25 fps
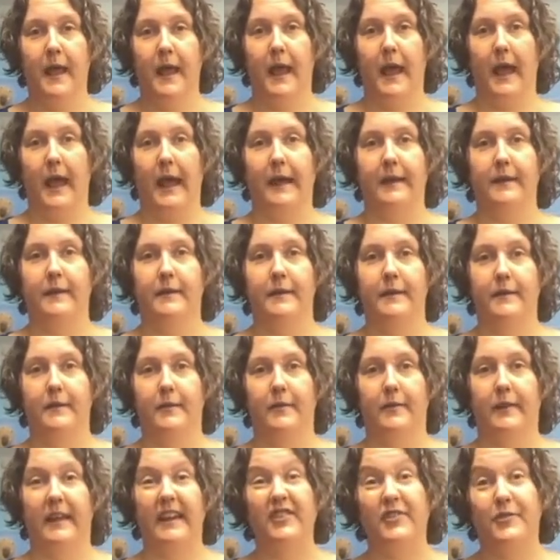And
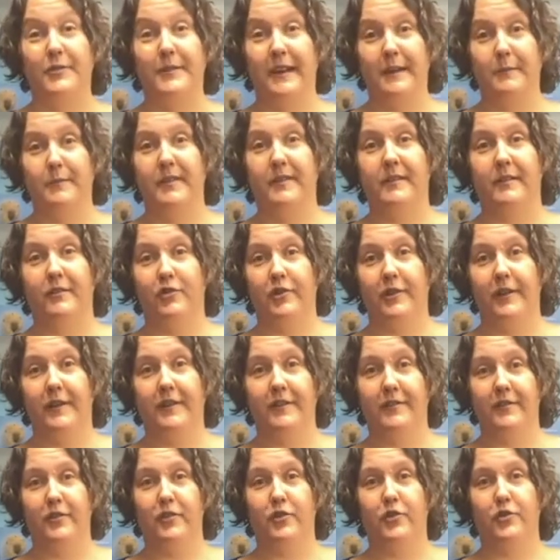like their name
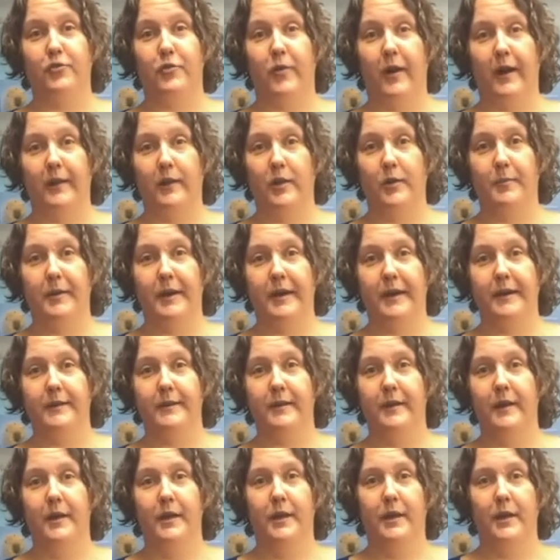suggests,
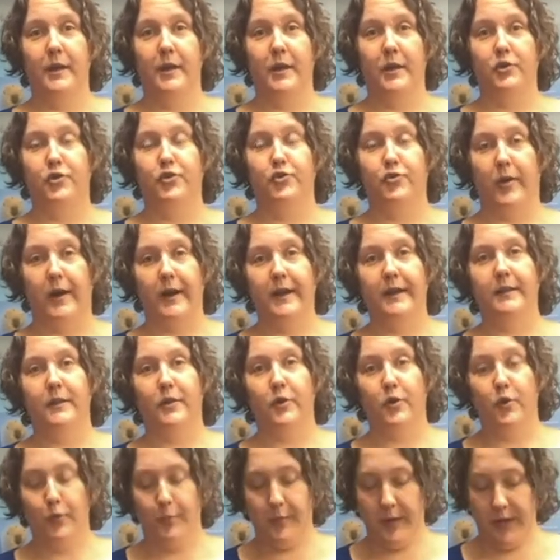trilobite,
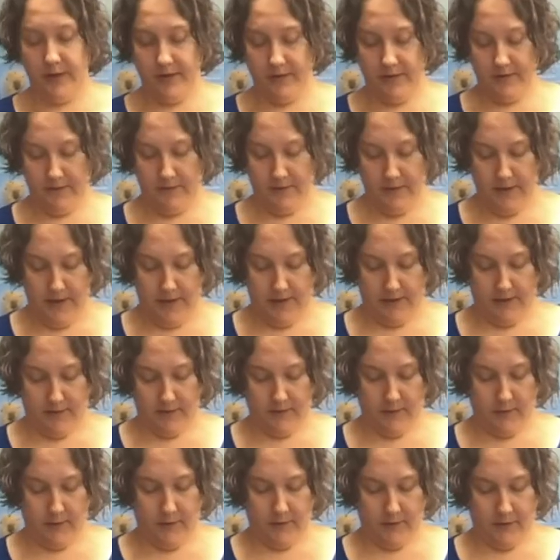trilobe.
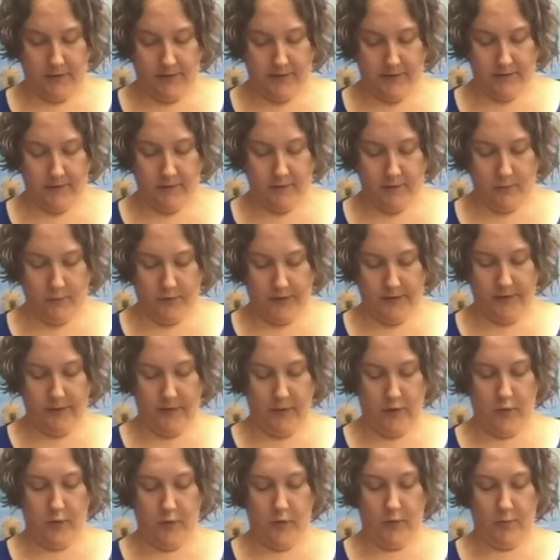So this is one
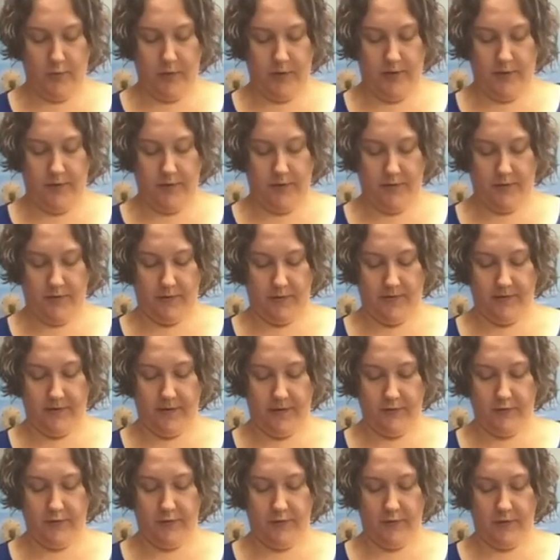lobe, there's a
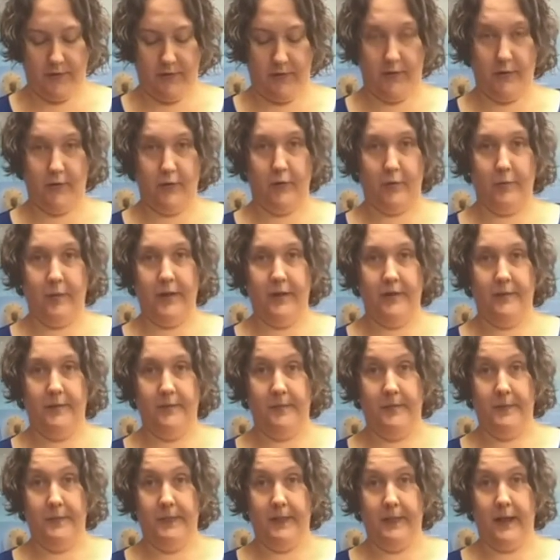central lobe,
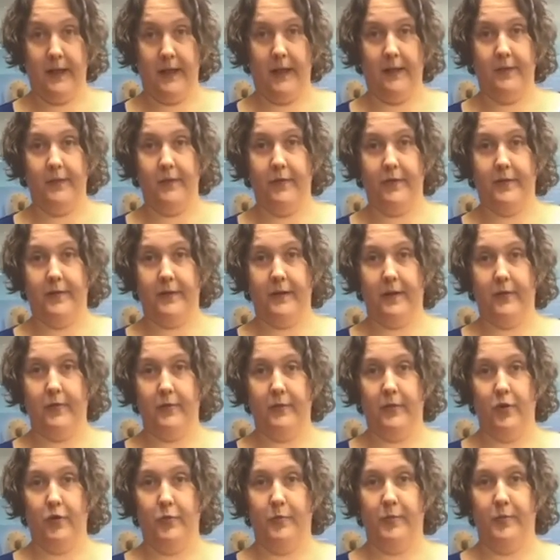and there's another
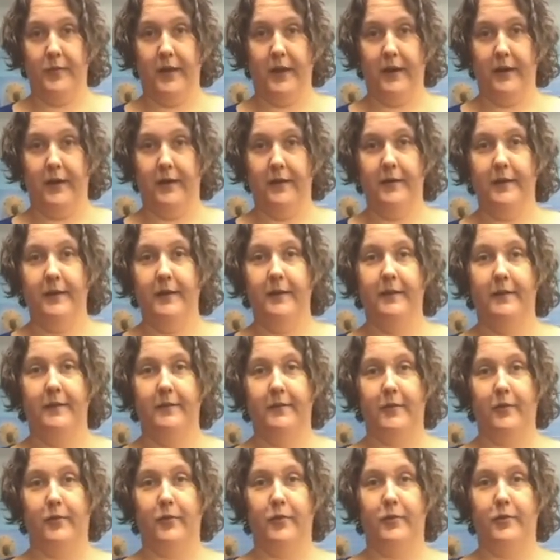lobe there.
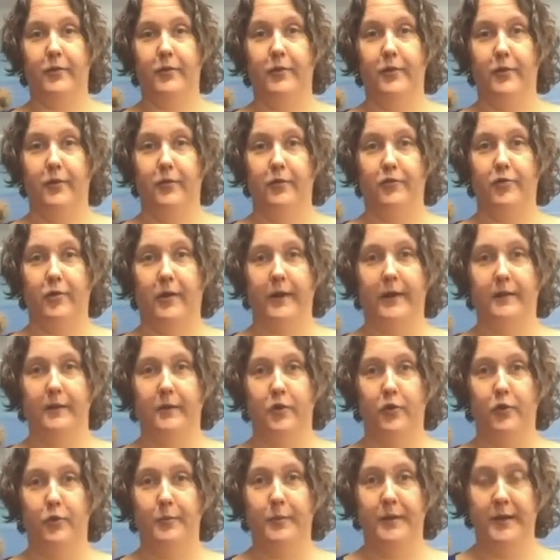So they're
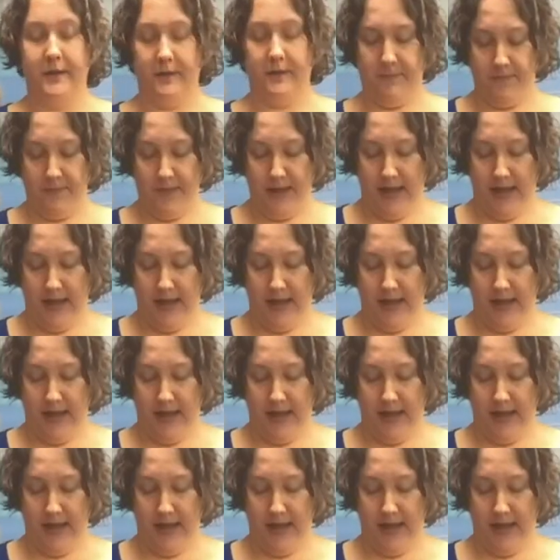trilobed.